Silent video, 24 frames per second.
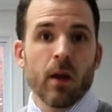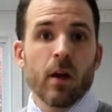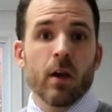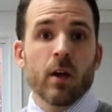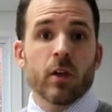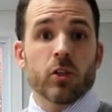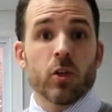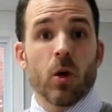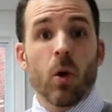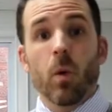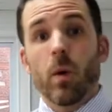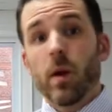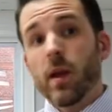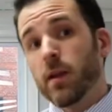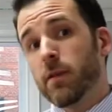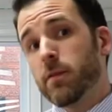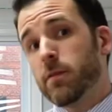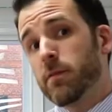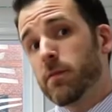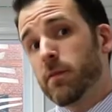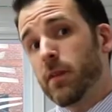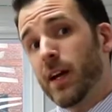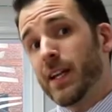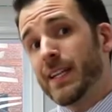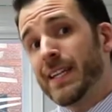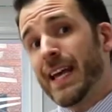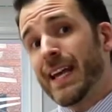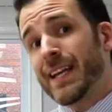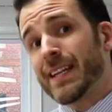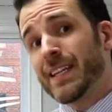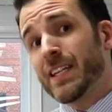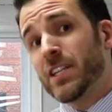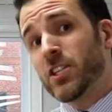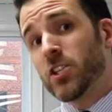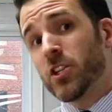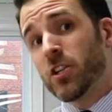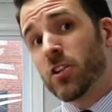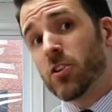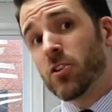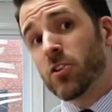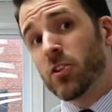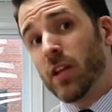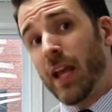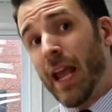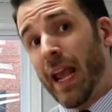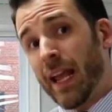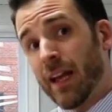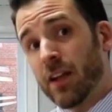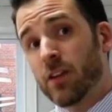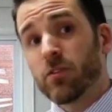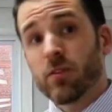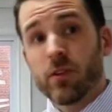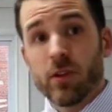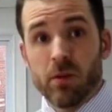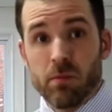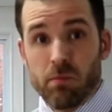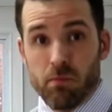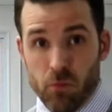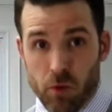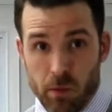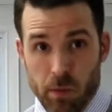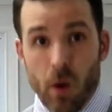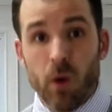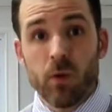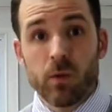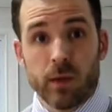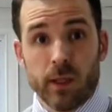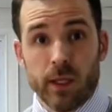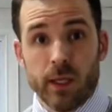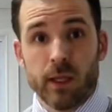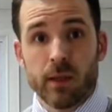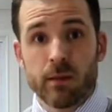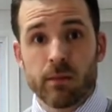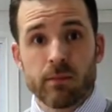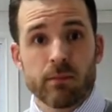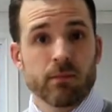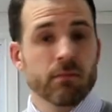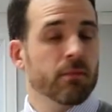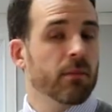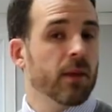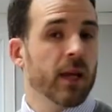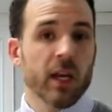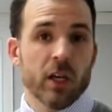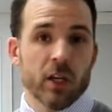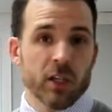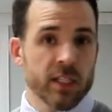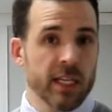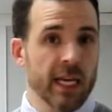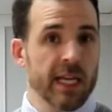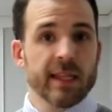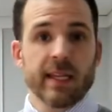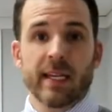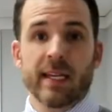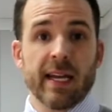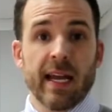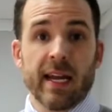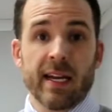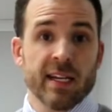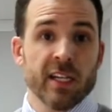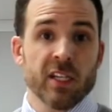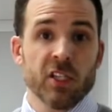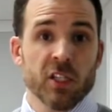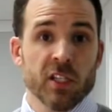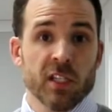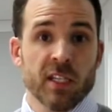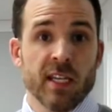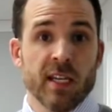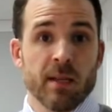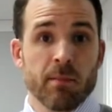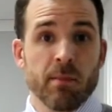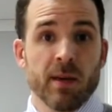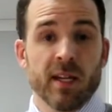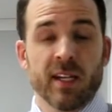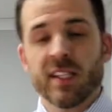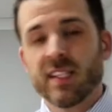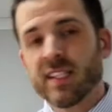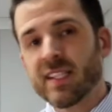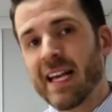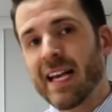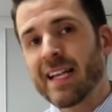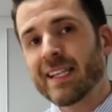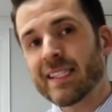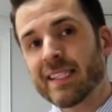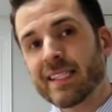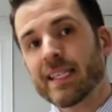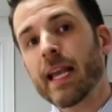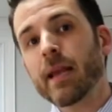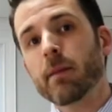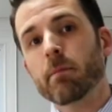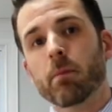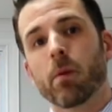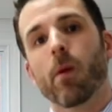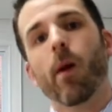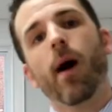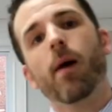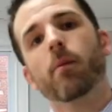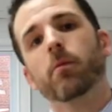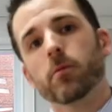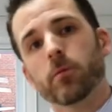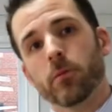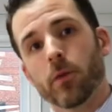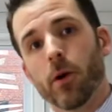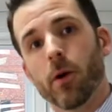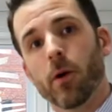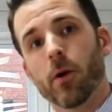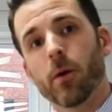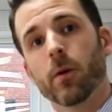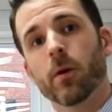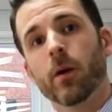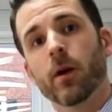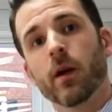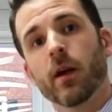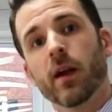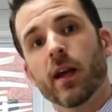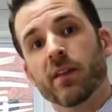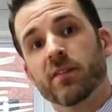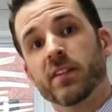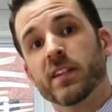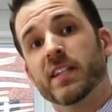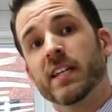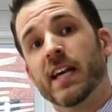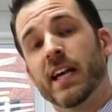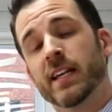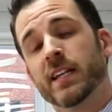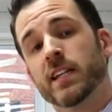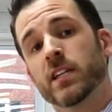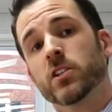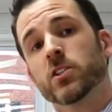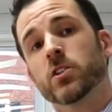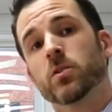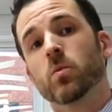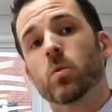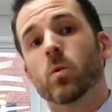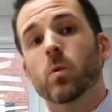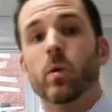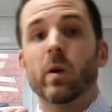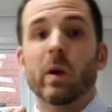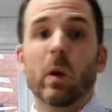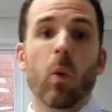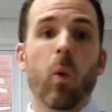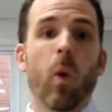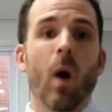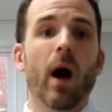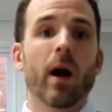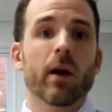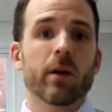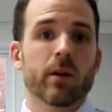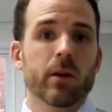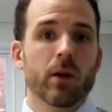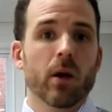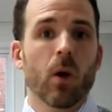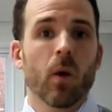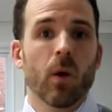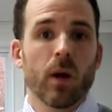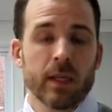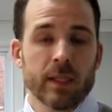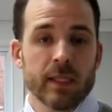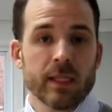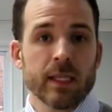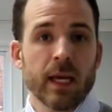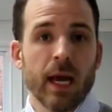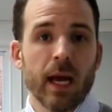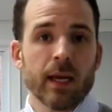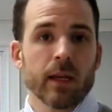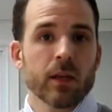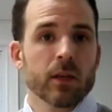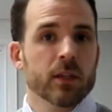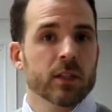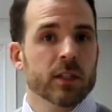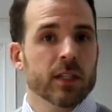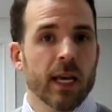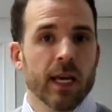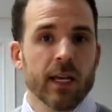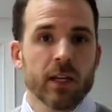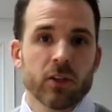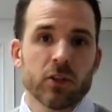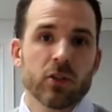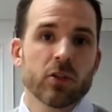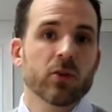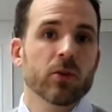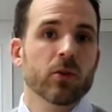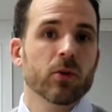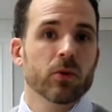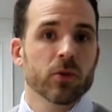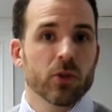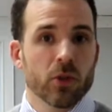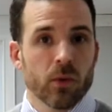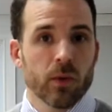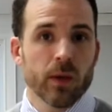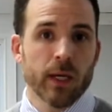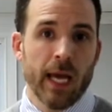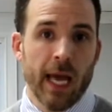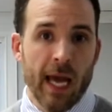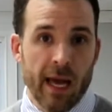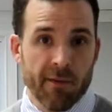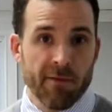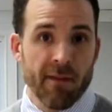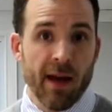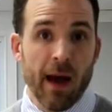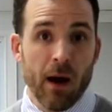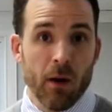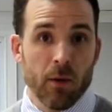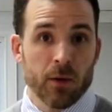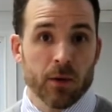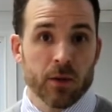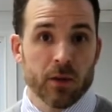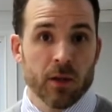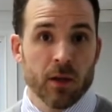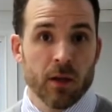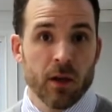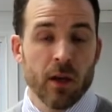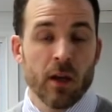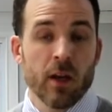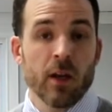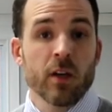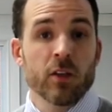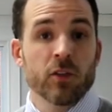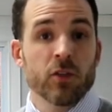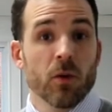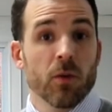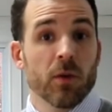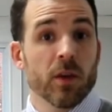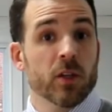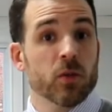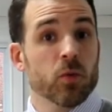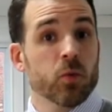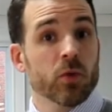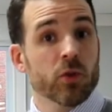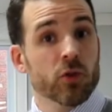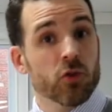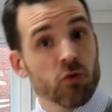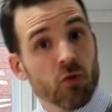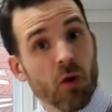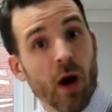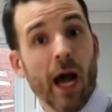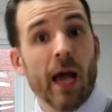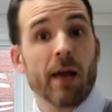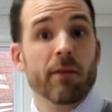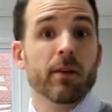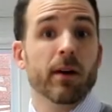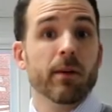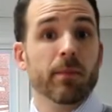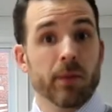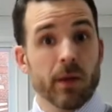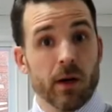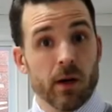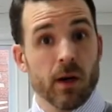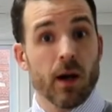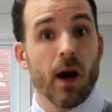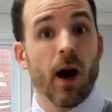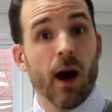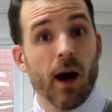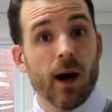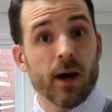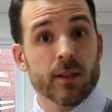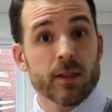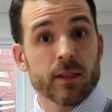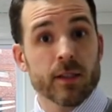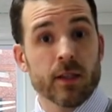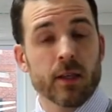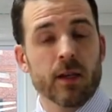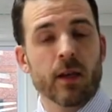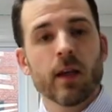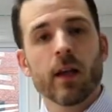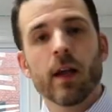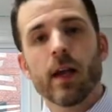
So if a technician could handle it remotely, it could take the technician 10 minutes. That same problem, though, if the technician were required to go on site, could take 2.5 hours. So this would drive up their cost.